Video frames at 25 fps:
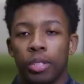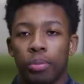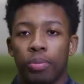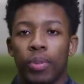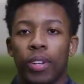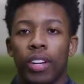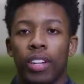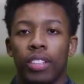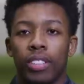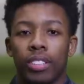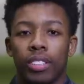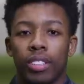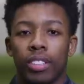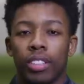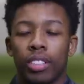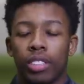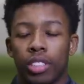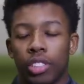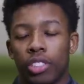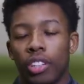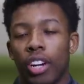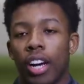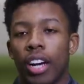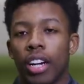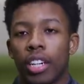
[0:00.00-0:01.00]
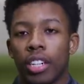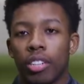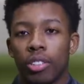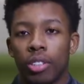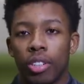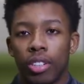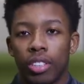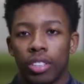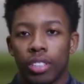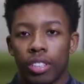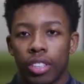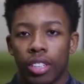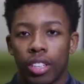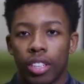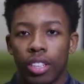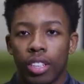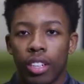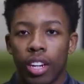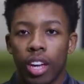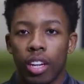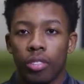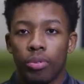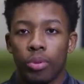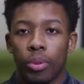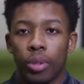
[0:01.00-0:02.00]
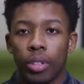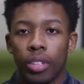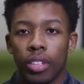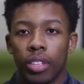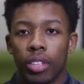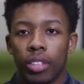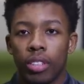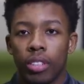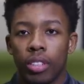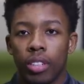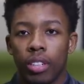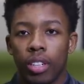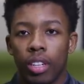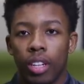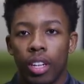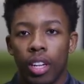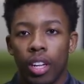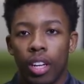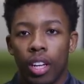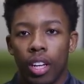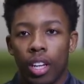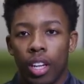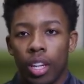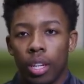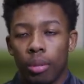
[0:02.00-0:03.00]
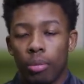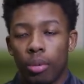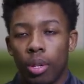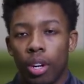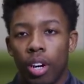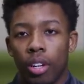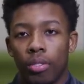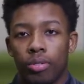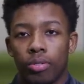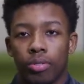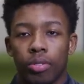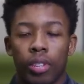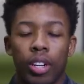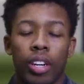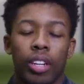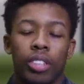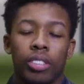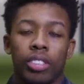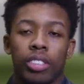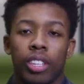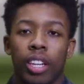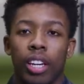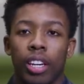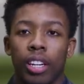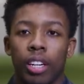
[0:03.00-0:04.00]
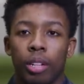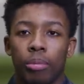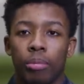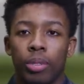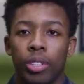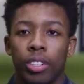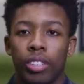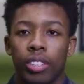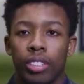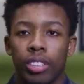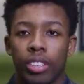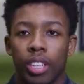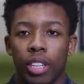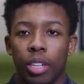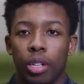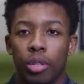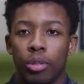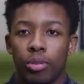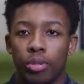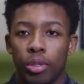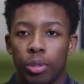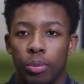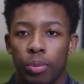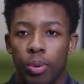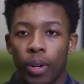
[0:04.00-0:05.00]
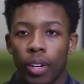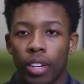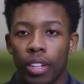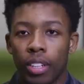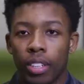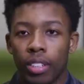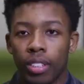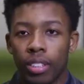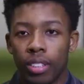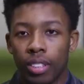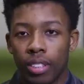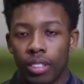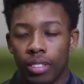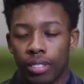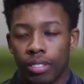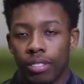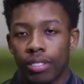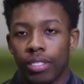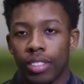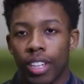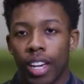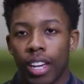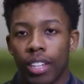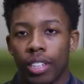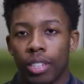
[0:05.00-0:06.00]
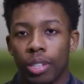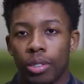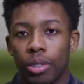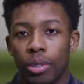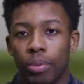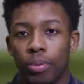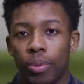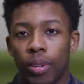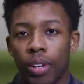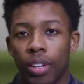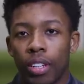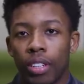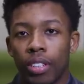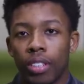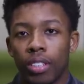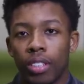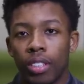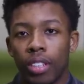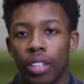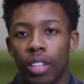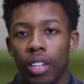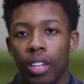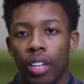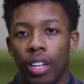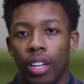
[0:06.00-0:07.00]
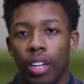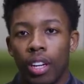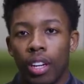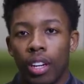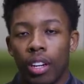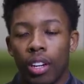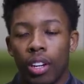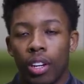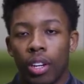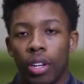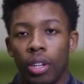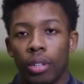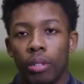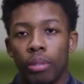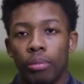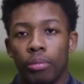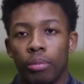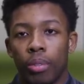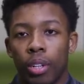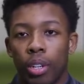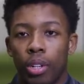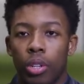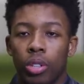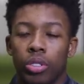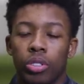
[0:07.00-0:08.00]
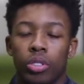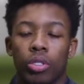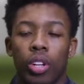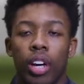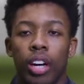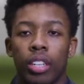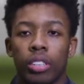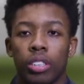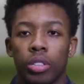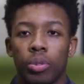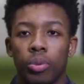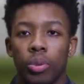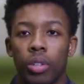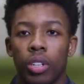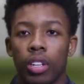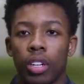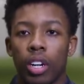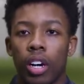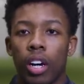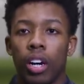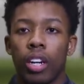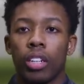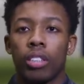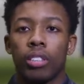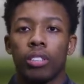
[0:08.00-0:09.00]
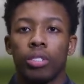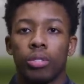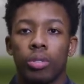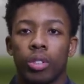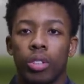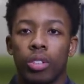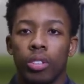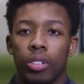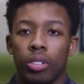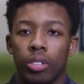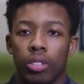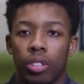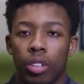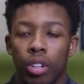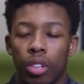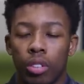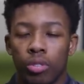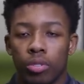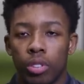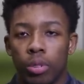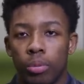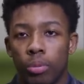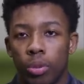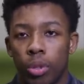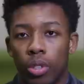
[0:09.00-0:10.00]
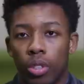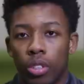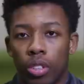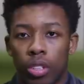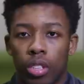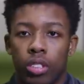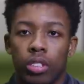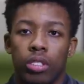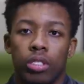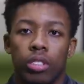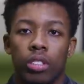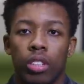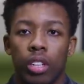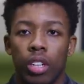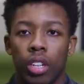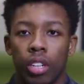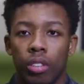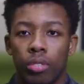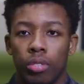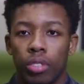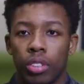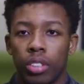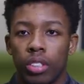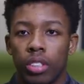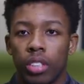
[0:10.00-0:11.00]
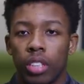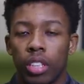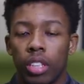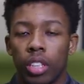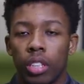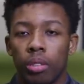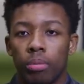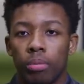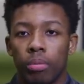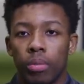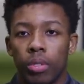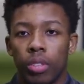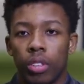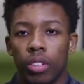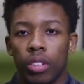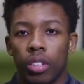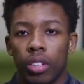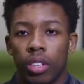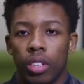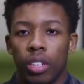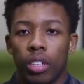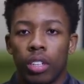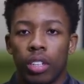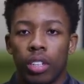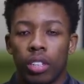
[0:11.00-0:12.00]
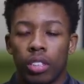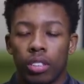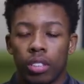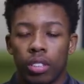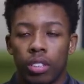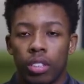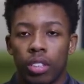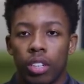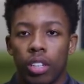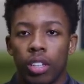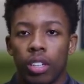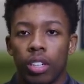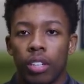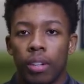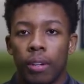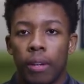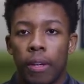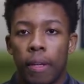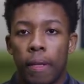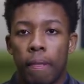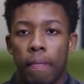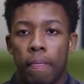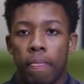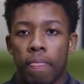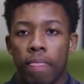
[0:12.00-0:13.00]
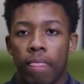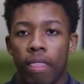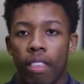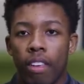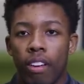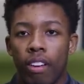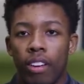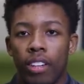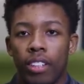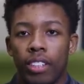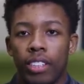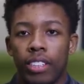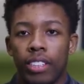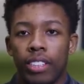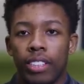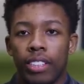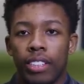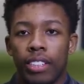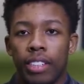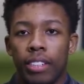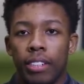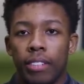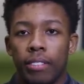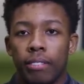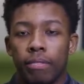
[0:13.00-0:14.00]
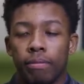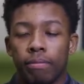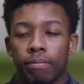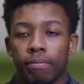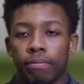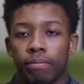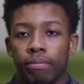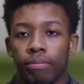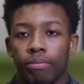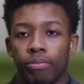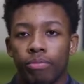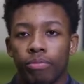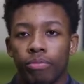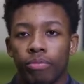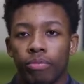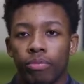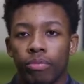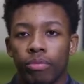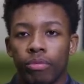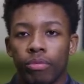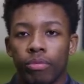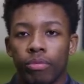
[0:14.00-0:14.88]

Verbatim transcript: to play as a striker or as a left winger, but I'd say I'm a skillful player, technical player. Um, I also like to work hard as well, off the ball and for the team. So, yeah. As you mentioned, over ten